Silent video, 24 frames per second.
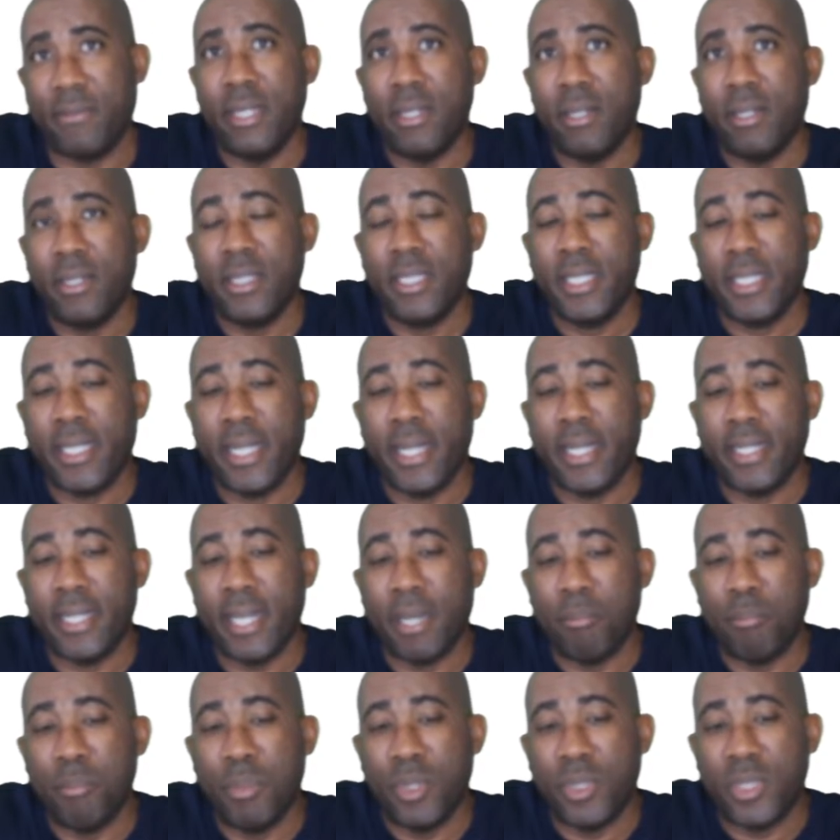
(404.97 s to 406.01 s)
In order to get
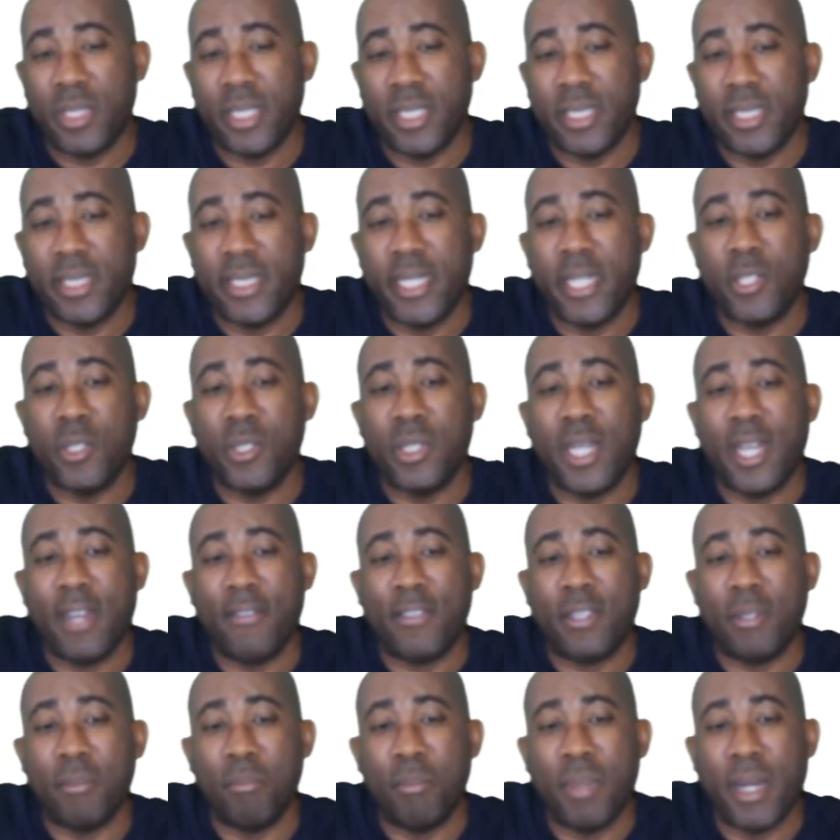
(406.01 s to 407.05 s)
that bushing, then you'd
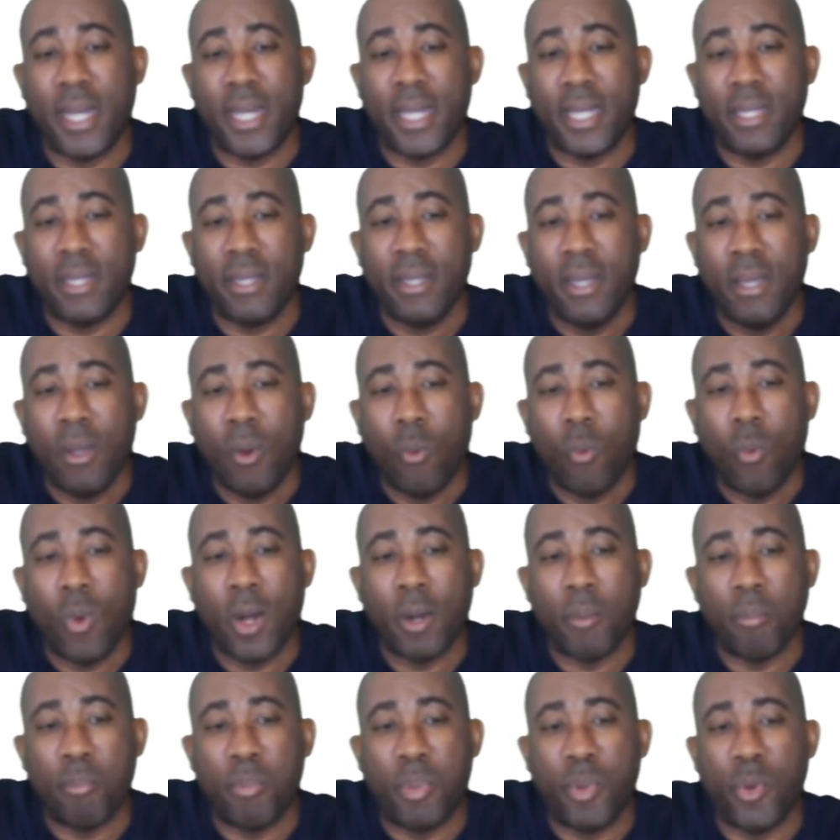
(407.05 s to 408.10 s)
have to buy
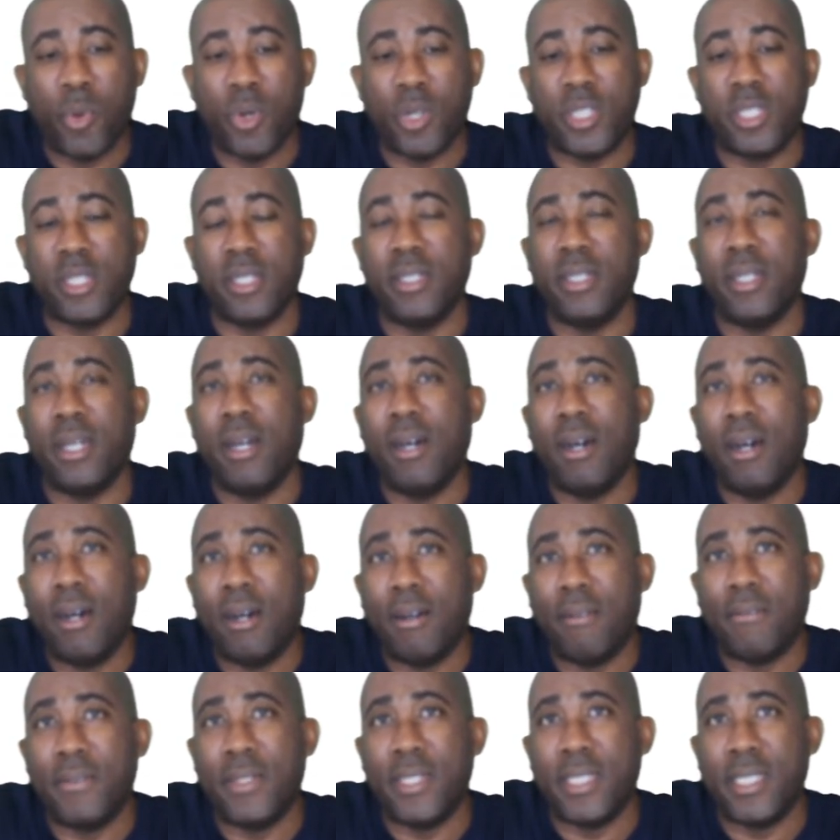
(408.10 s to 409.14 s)
one portion
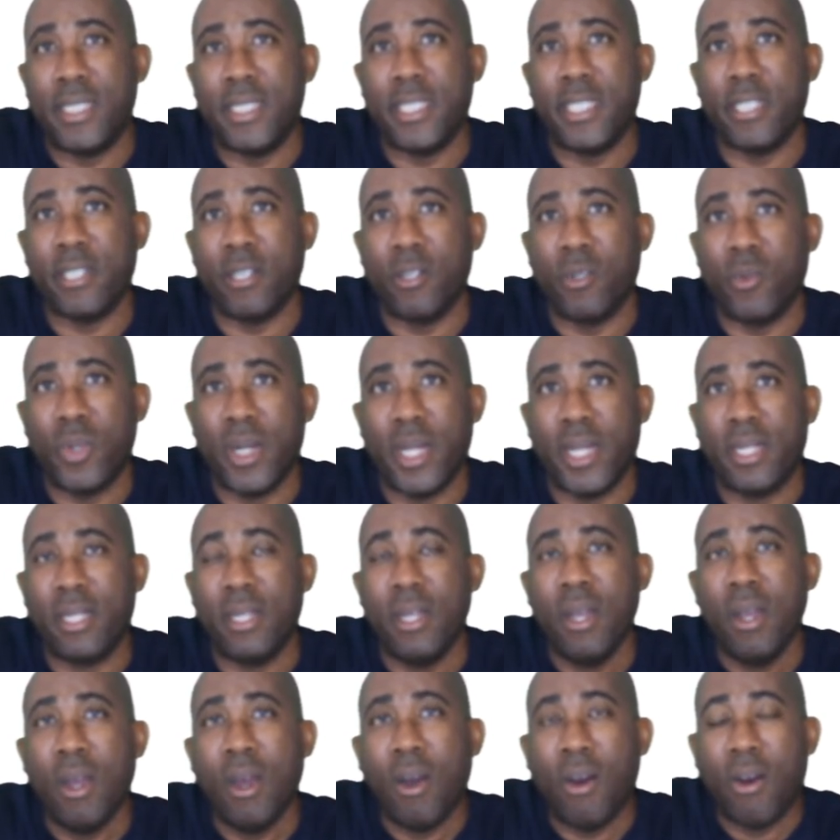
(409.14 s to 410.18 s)
of the steering rack
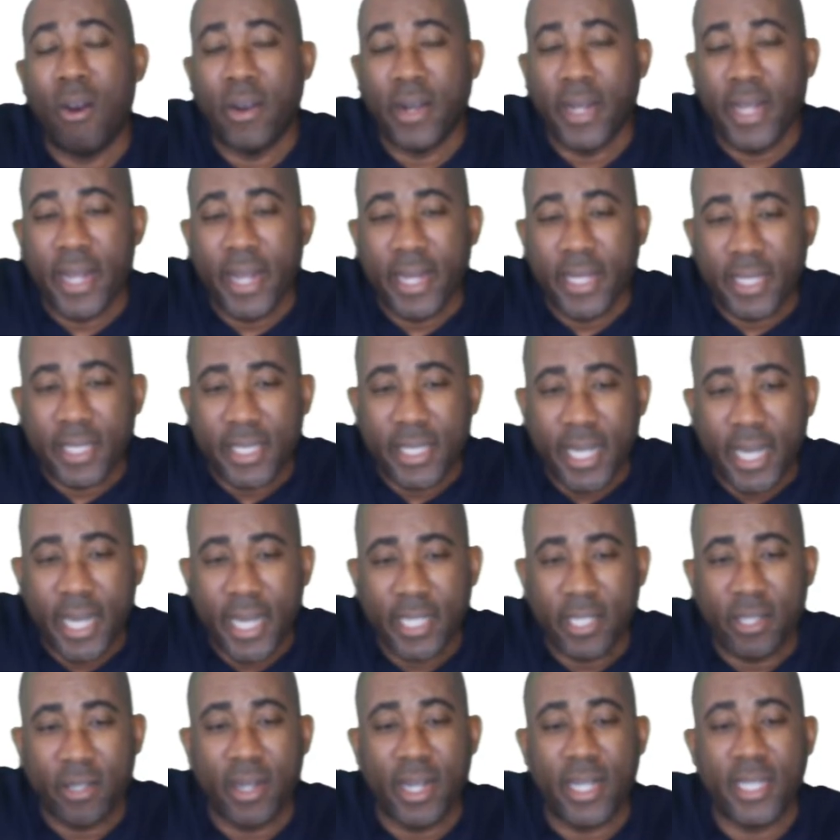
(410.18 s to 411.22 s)
or the
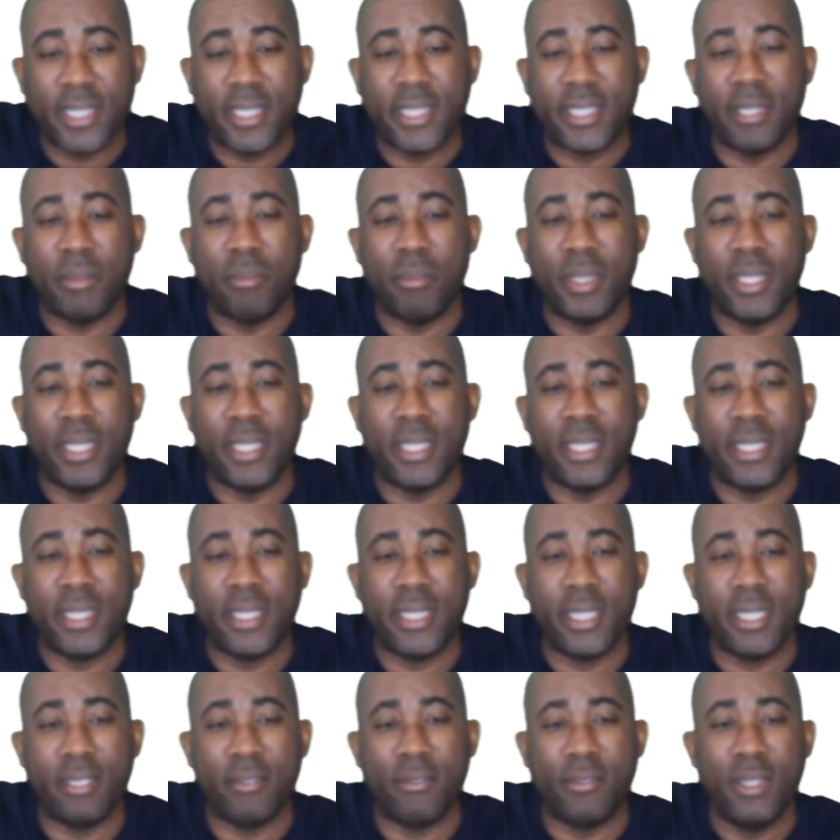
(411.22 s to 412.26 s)
entire assembly
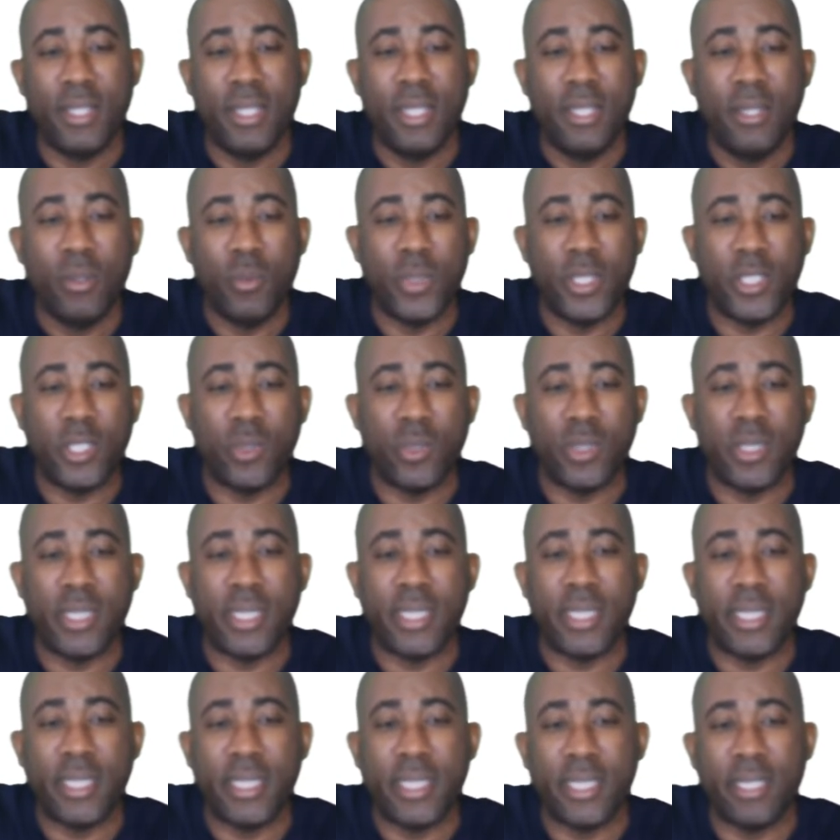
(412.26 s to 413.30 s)
itself, which you'll
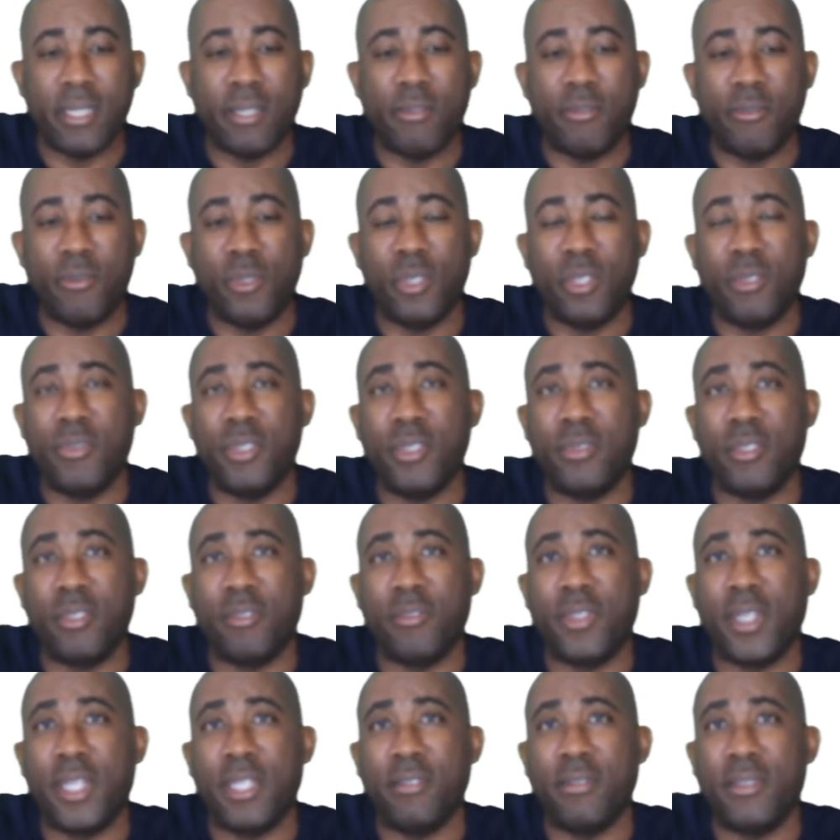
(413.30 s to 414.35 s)
see here,
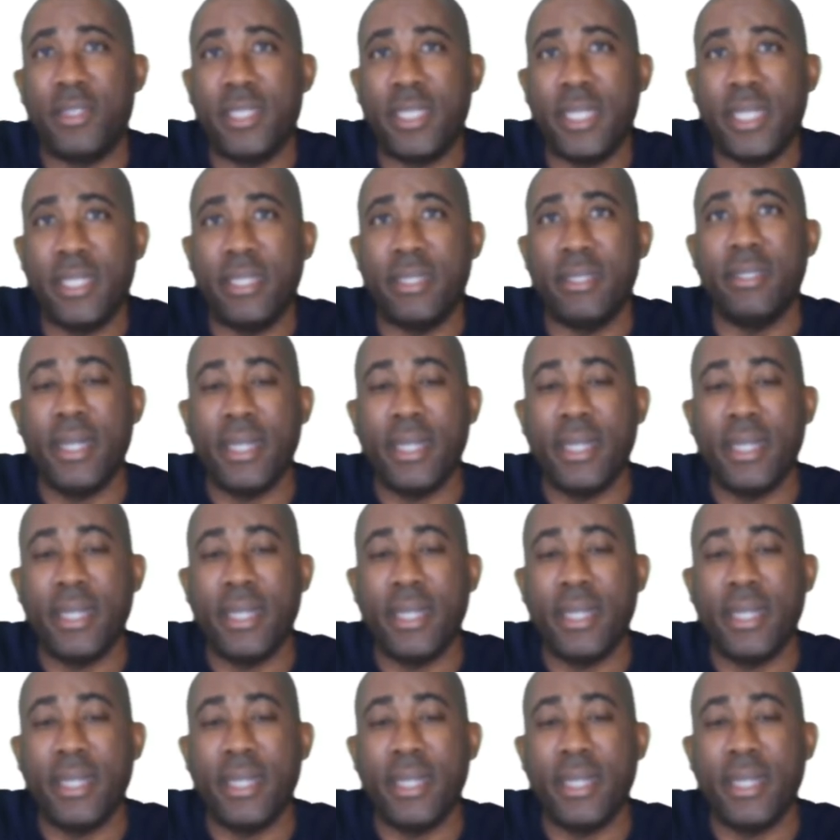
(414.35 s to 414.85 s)
455.10.